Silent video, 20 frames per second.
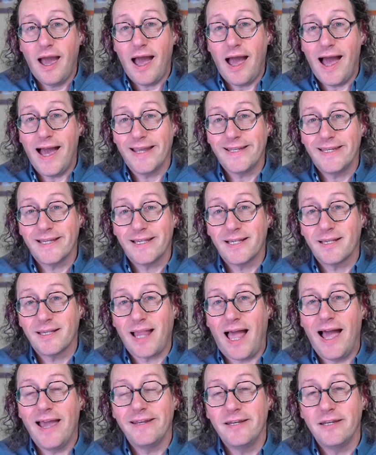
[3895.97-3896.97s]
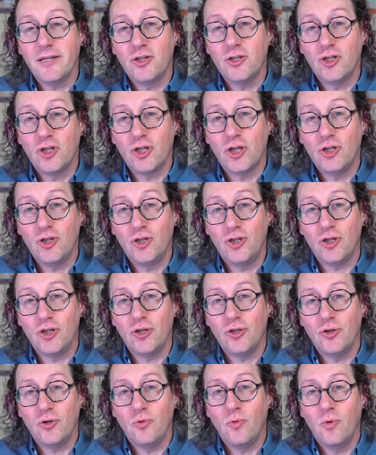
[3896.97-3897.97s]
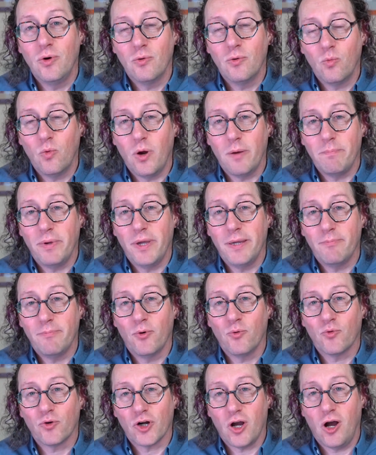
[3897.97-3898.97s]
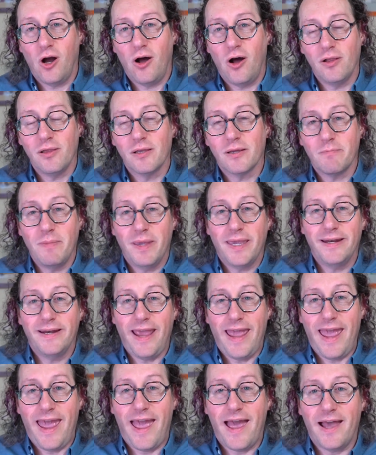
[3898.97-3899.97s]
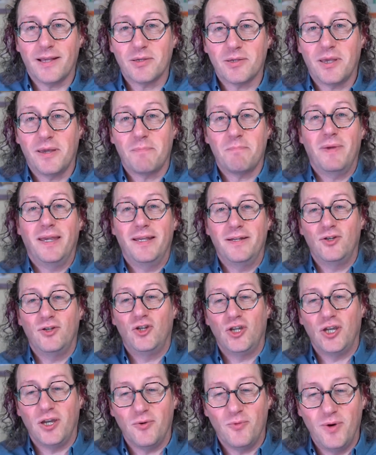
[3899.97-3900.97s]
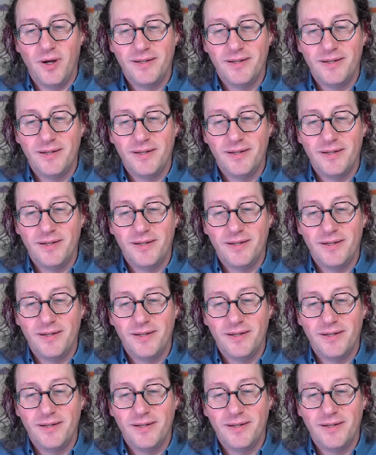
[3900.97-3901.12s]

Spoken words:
I decided to do what people were calling me and asking me to do.